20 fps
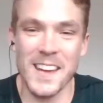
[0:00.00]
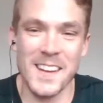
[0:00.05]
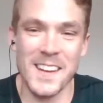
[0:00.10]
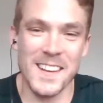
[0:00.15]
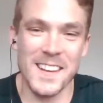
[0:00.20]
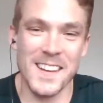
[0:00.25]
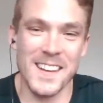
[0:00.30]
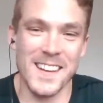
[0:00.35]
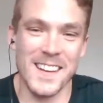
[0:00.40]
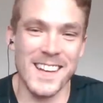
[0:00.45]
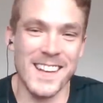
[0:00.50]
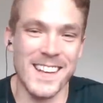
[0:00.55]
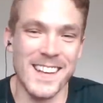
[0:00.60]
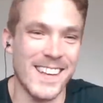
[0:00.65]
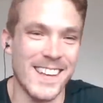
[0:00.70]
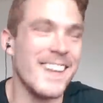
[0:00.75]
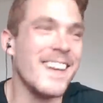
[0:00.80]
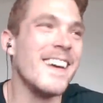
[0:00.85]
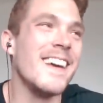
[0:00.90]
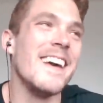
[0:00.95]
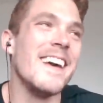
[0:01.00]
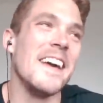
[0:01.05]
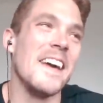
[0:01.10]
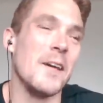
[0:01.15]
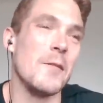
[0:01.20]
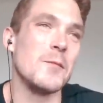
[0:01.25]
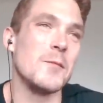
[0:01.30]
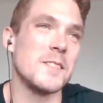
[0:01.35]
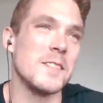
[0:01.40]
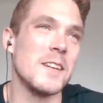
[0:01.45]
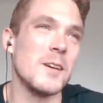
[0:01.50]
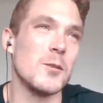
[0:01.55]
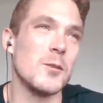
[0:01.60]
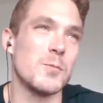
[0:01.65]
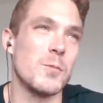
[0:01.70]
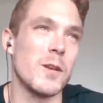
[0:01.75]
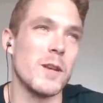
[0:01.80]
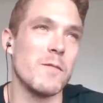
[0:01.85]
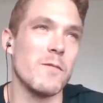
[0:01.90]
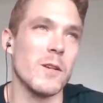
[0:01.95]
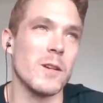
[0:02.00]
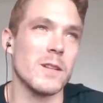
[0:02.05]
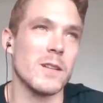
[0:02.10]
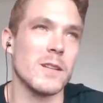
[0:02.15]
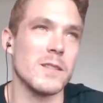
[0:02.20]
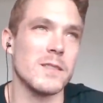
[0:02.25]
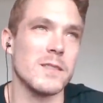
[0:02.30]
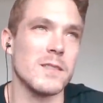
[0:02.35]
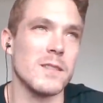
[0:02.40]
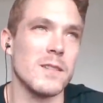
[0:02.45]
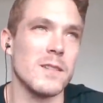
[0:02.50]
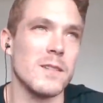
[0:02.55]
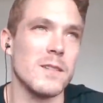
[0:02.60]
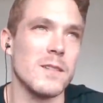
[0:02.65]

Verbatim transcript: uh, it was it was pretty fun because